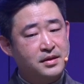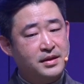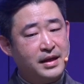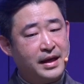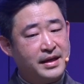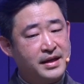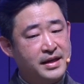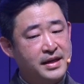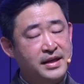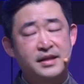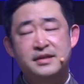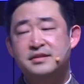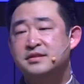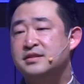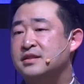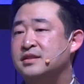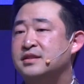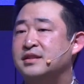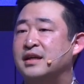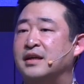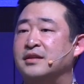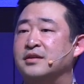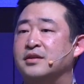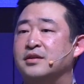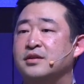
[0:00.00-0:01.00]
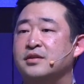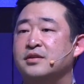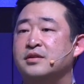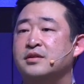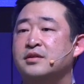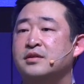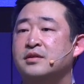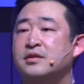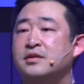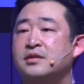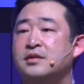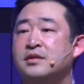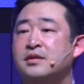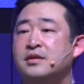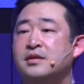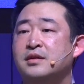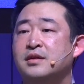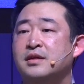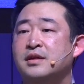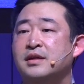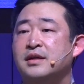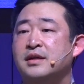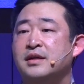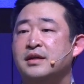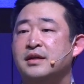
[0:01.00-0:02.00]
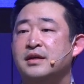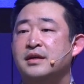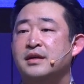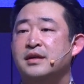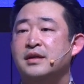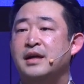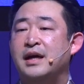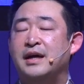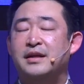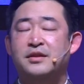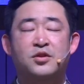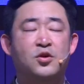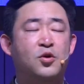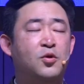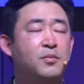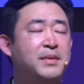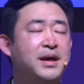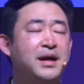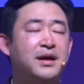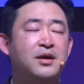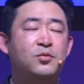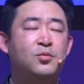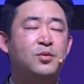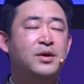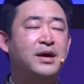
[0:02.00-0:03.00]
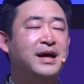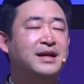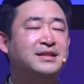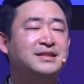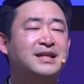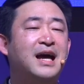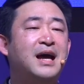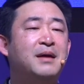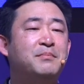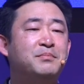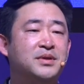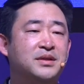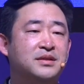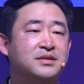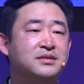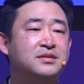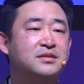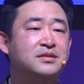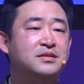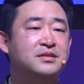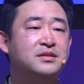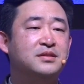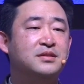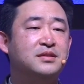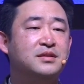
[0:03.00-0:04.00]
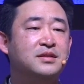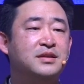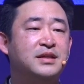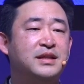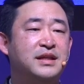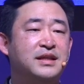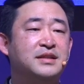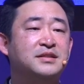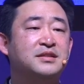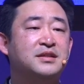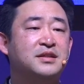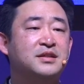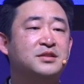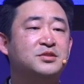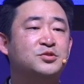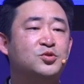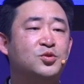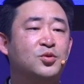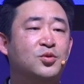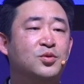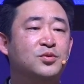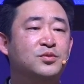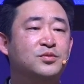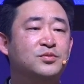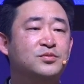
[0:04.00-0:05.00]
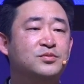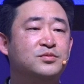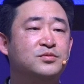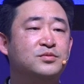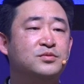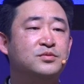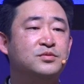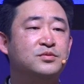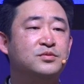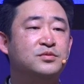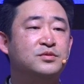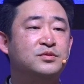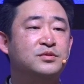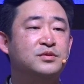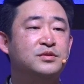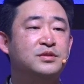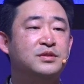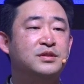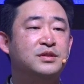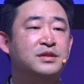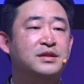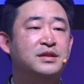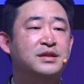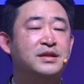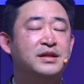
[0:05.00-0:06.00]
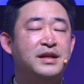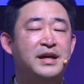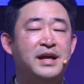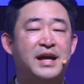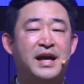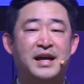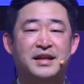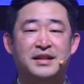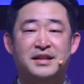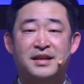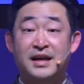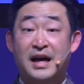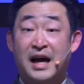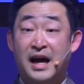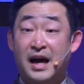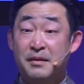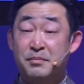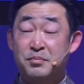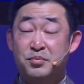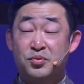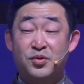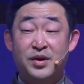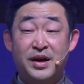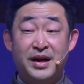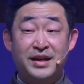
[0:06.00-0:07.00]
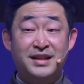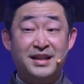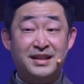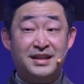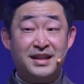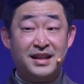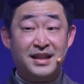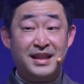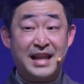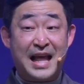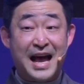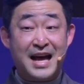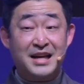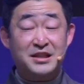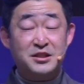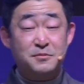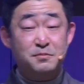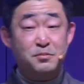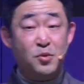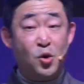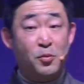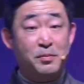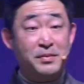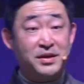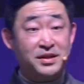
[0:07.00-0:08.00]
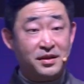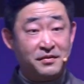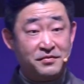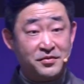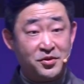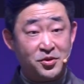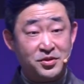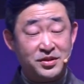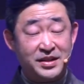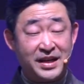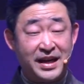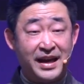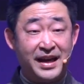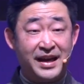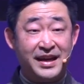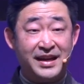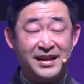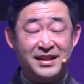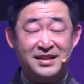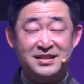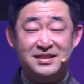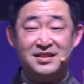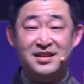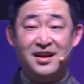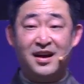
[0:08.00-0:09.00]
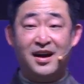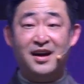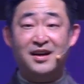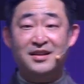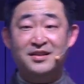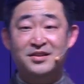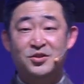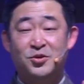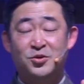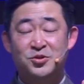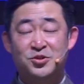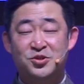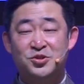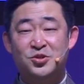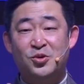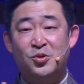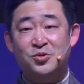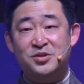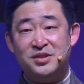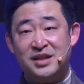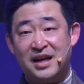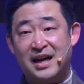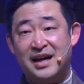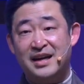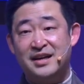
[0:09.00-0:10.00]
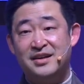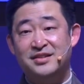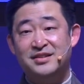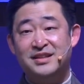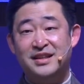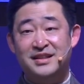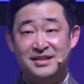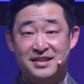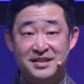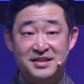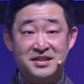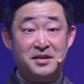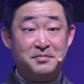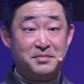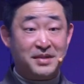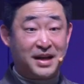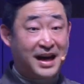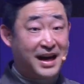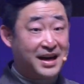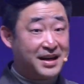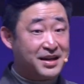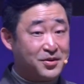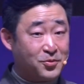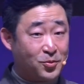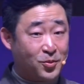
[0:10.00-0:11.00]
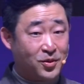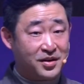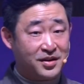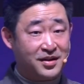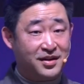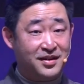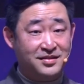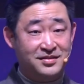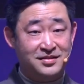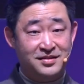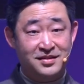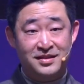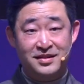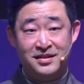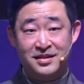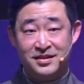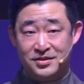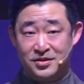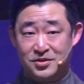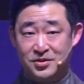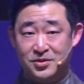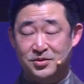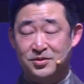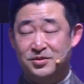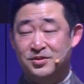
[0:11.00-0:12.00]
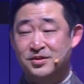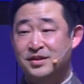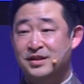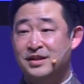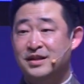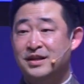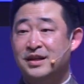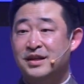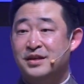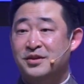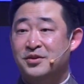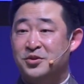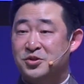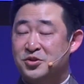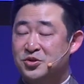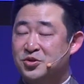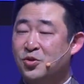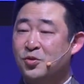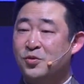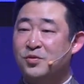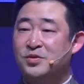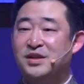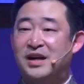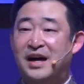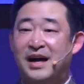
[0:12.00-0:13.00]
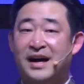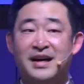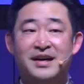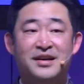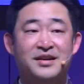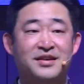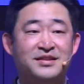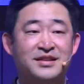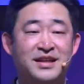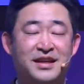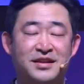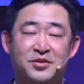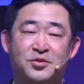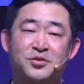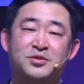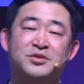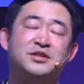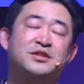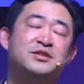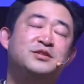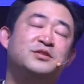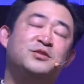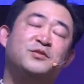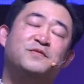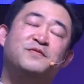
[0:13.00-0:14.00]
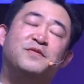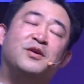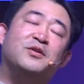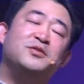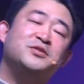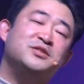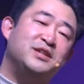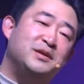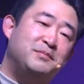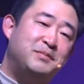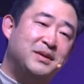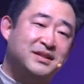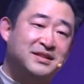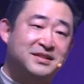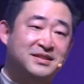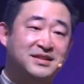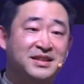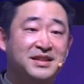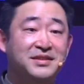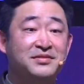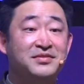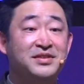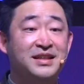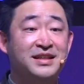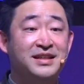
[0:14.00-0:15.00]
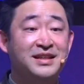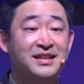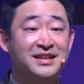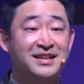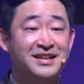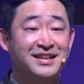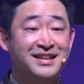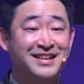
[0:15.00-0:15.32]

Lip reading: that he is the center, and no matter what has happened, he is in control. And I pray that the last moment of your day is not you're so tired, and this is something I got to work on too. You're so tired that you fall asleep at the TV.